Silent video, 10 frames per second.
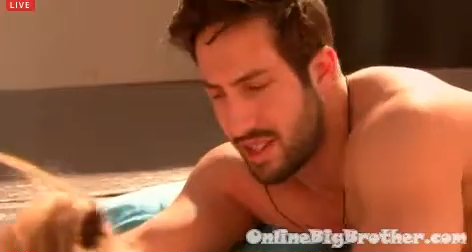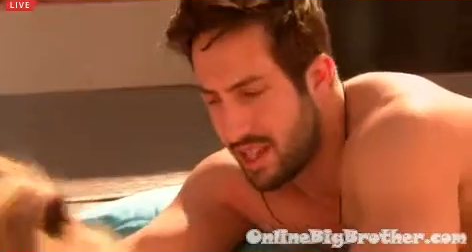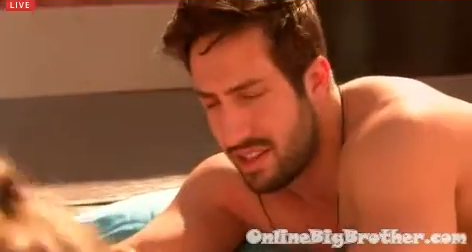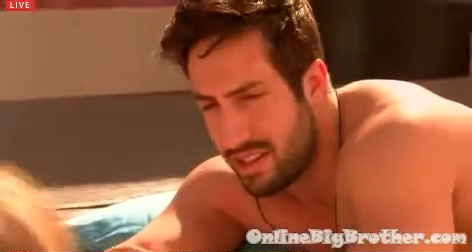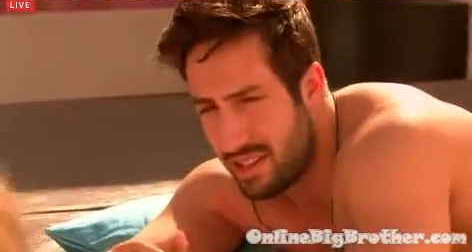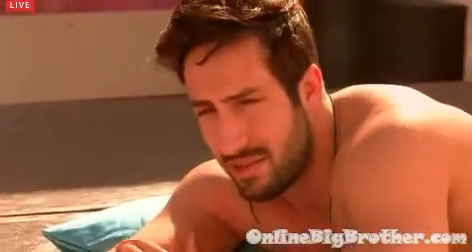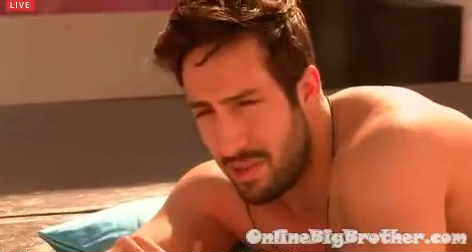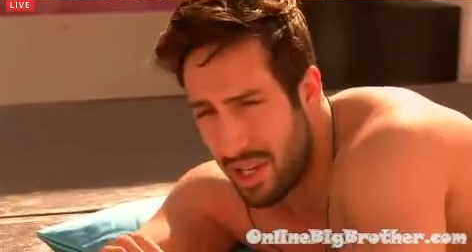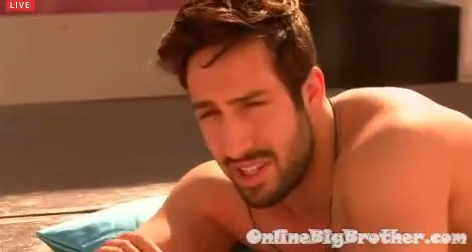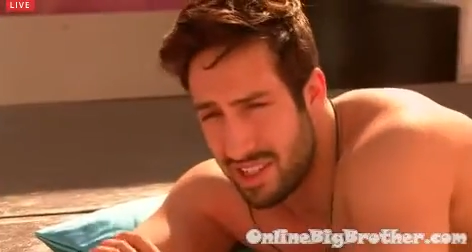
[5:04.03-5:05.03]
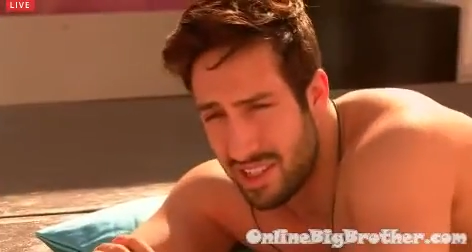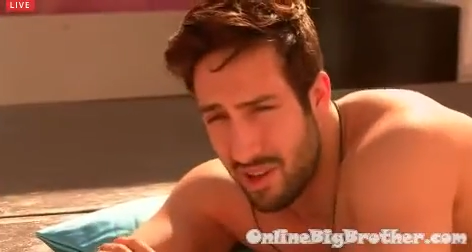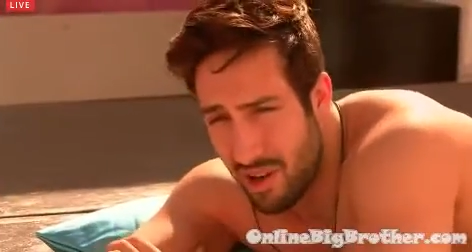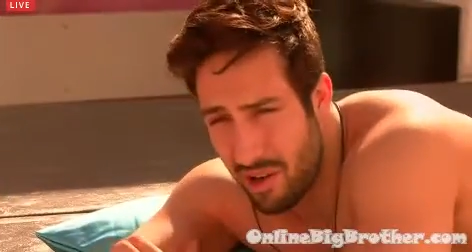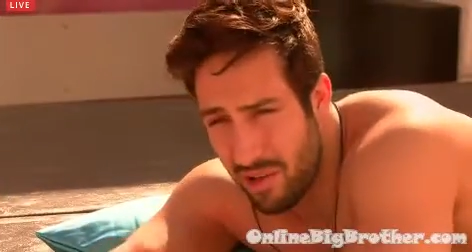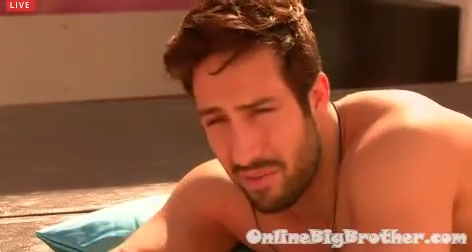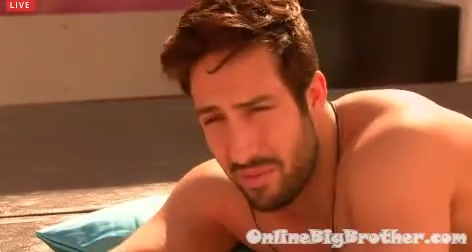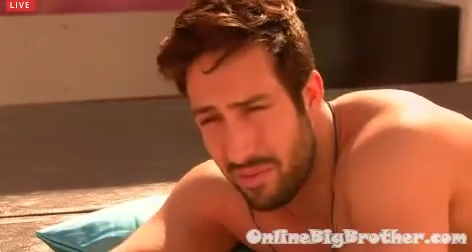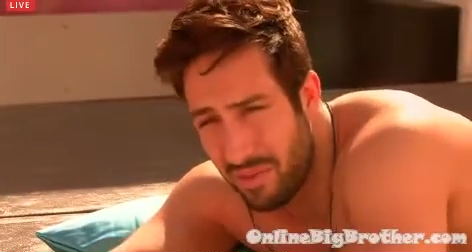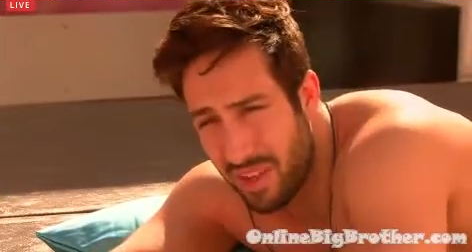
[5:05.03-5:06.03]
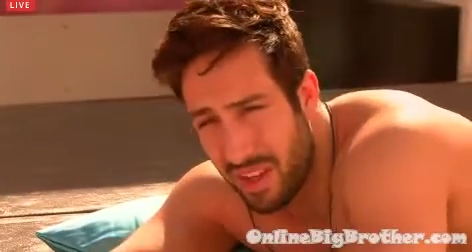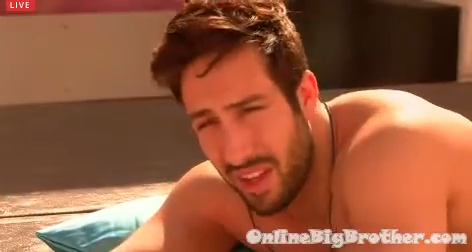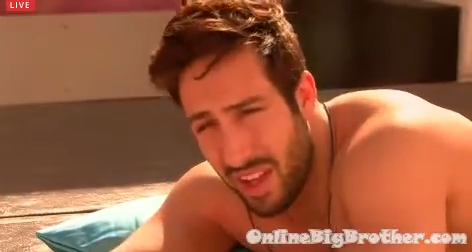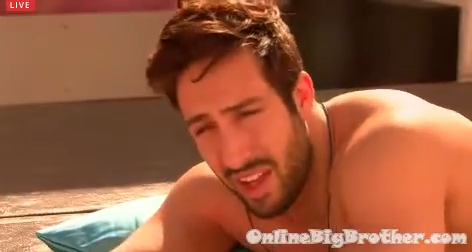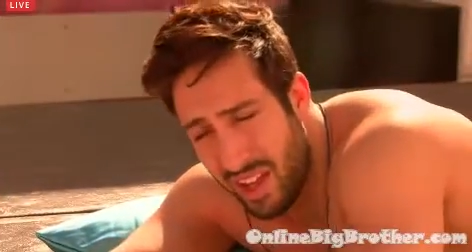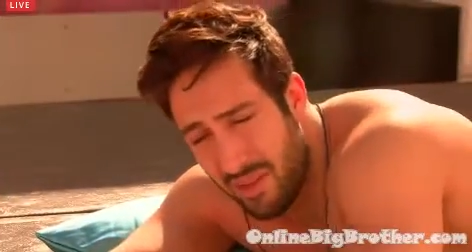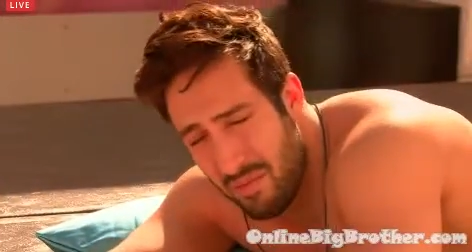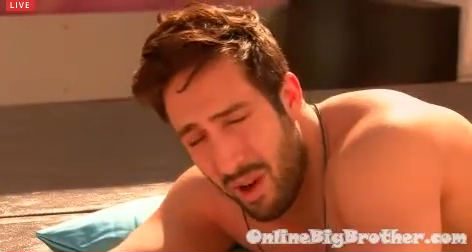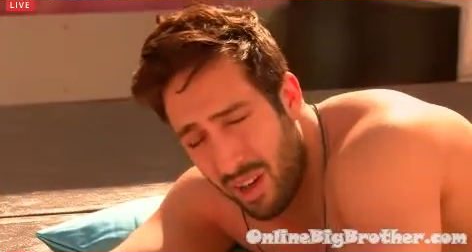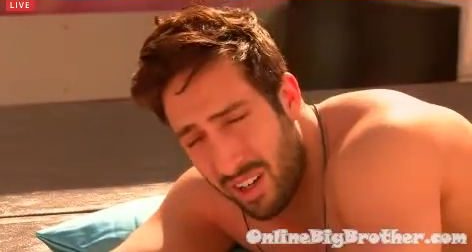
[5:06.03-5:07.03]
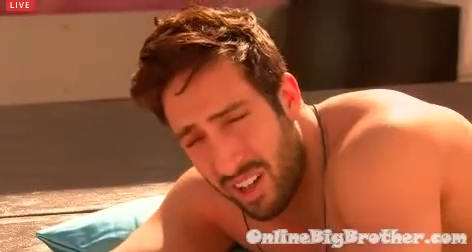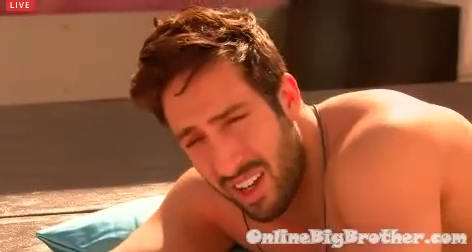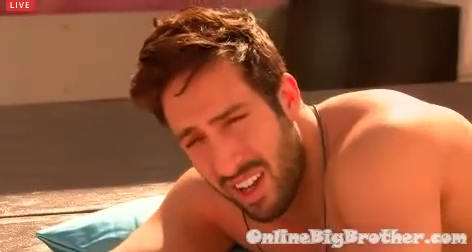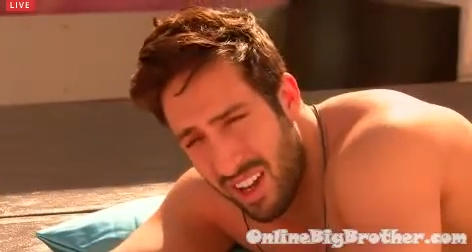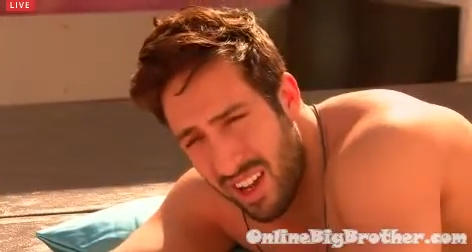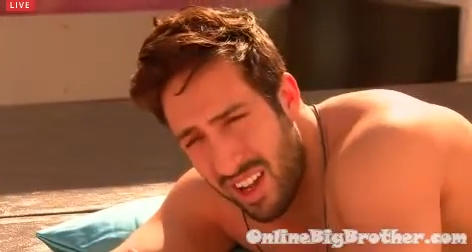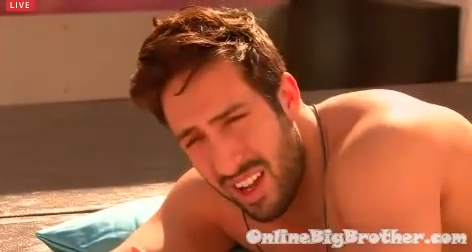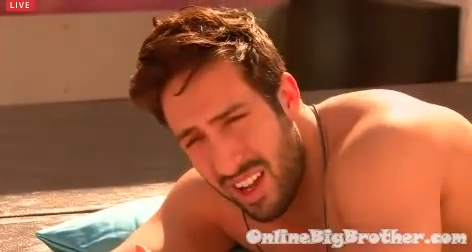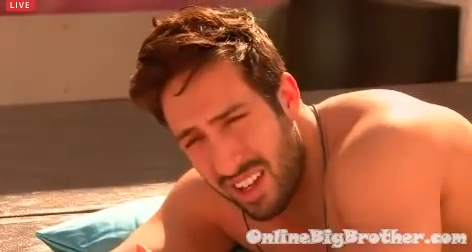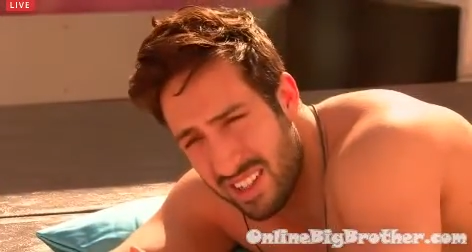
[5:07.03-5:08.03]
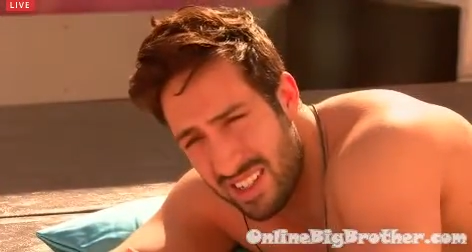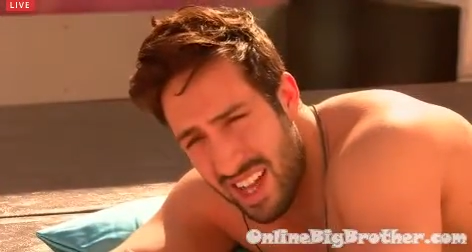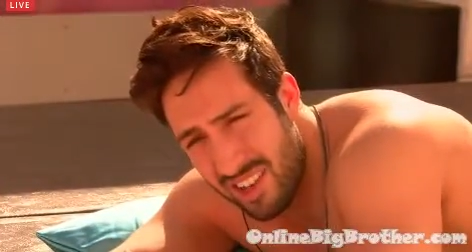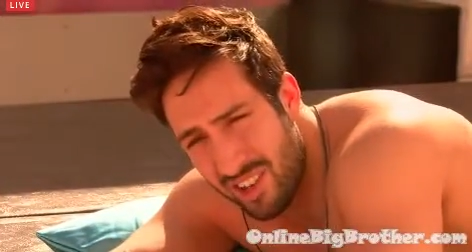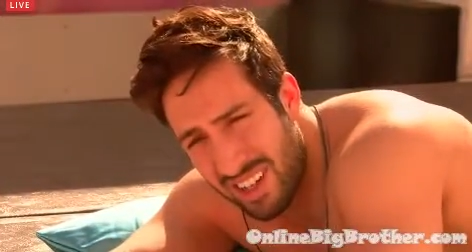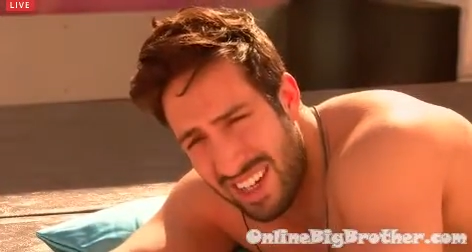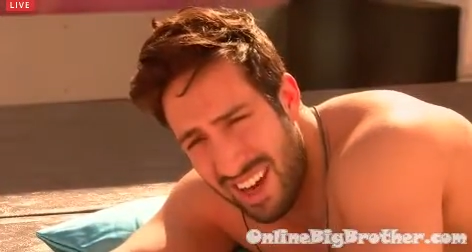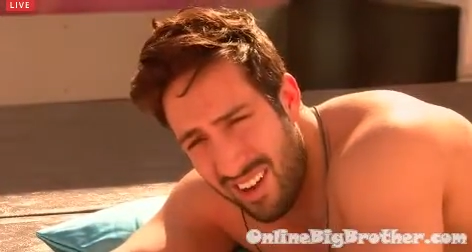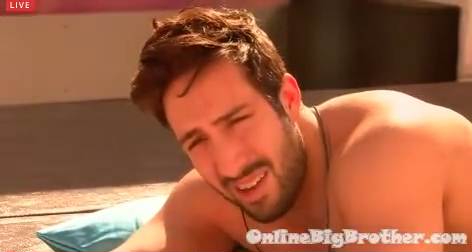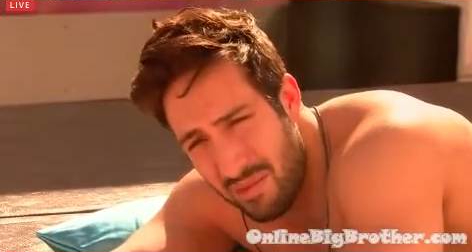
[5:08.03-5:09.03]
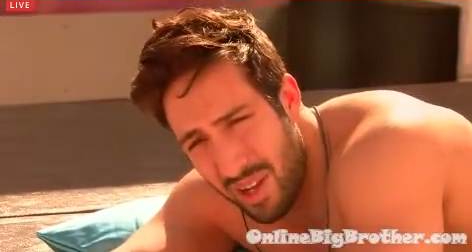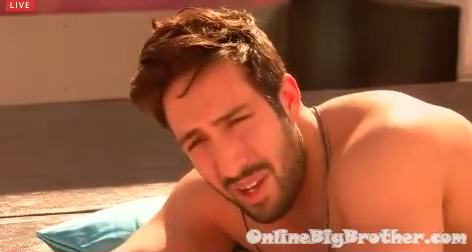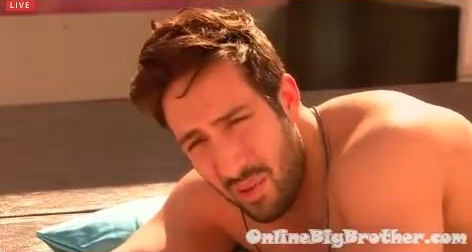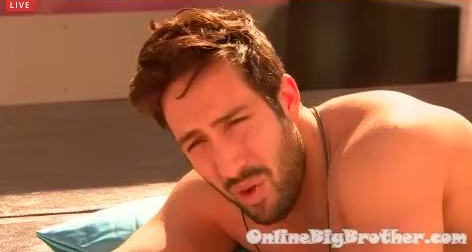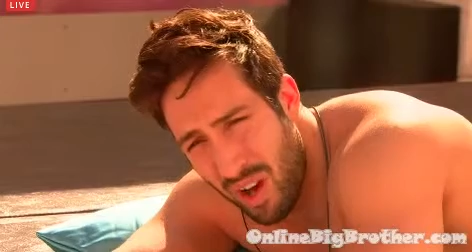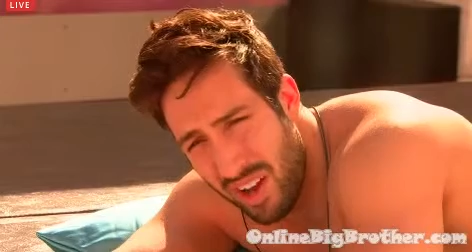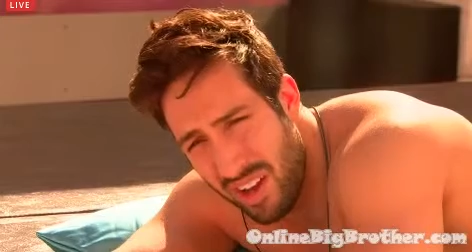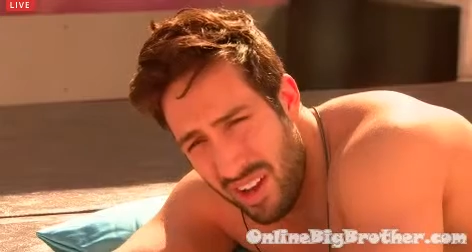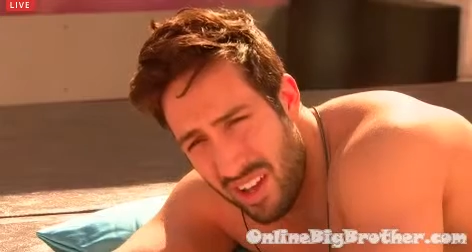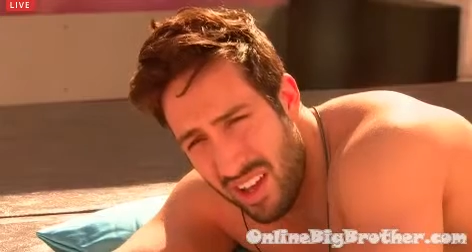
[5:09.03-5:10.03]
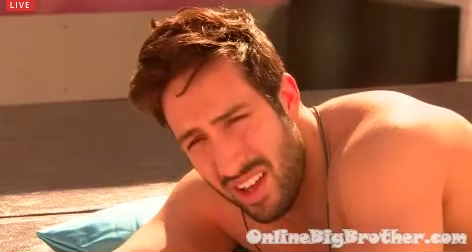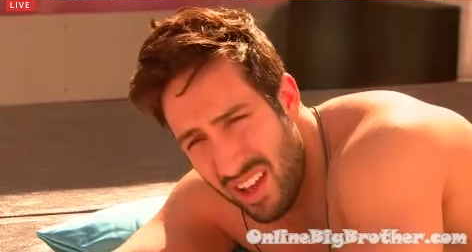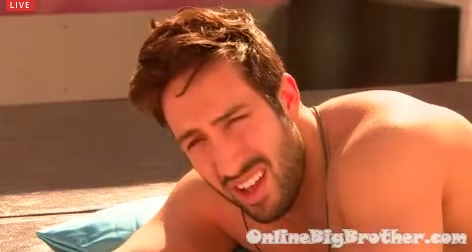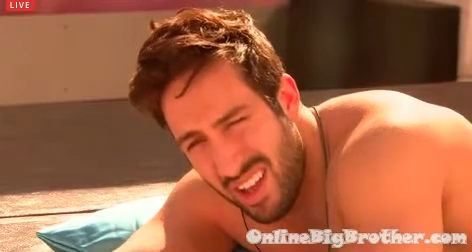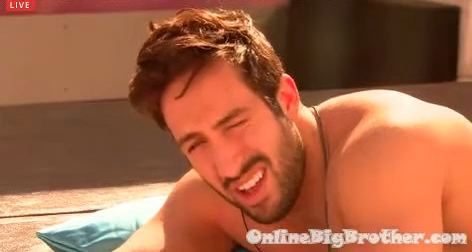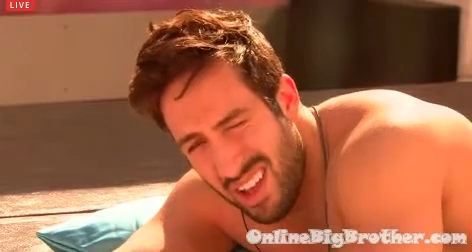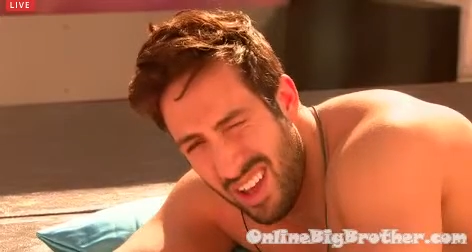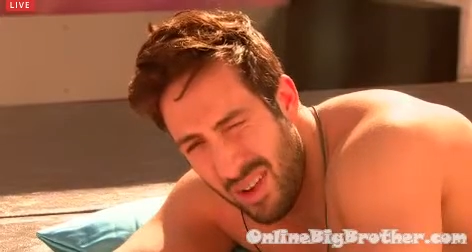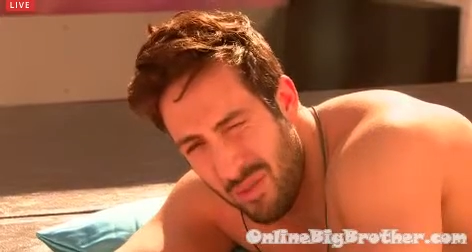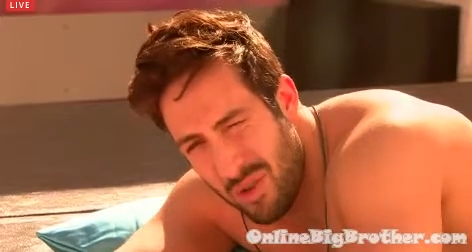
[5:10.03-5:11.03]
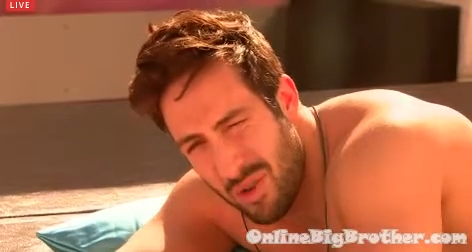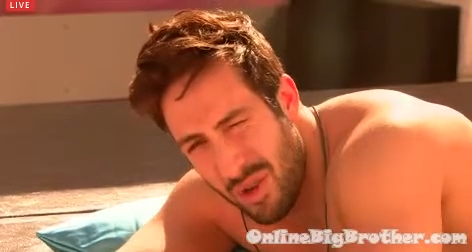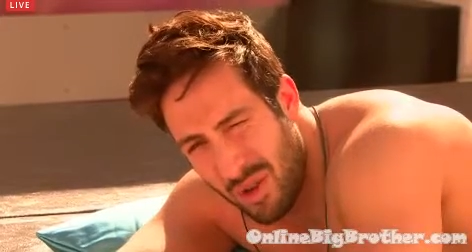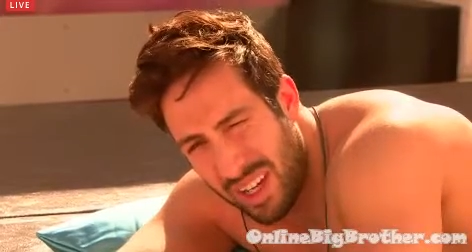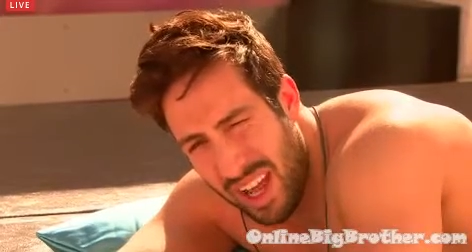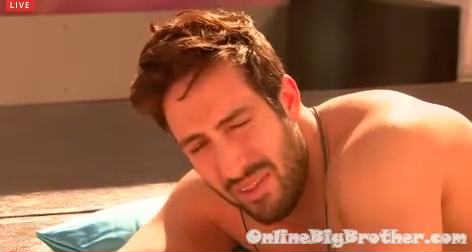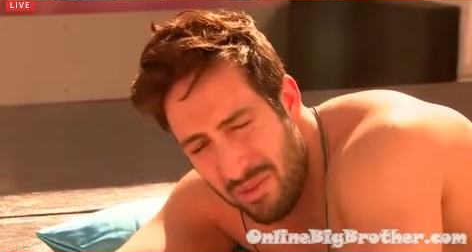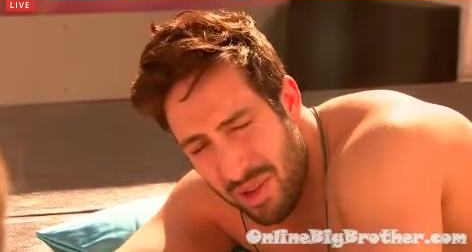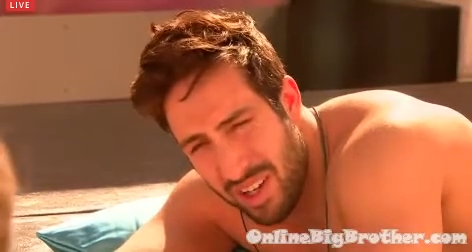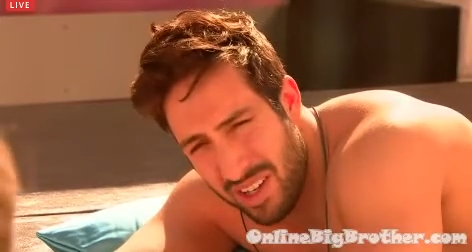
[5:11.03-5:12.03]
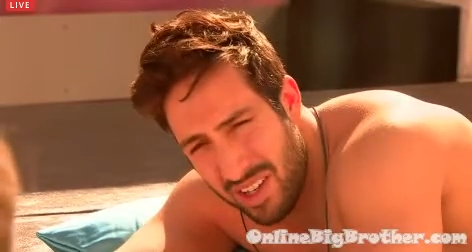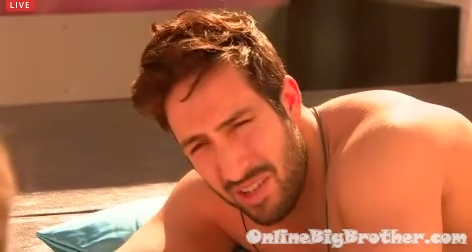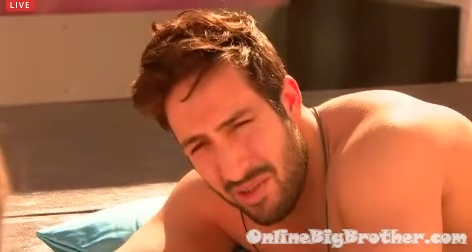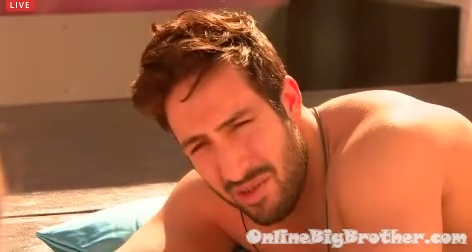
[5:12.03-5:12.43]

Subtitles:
had played in 0. Mark, Cassandra, Gary played in 1. Bruno and Kevin played in 2.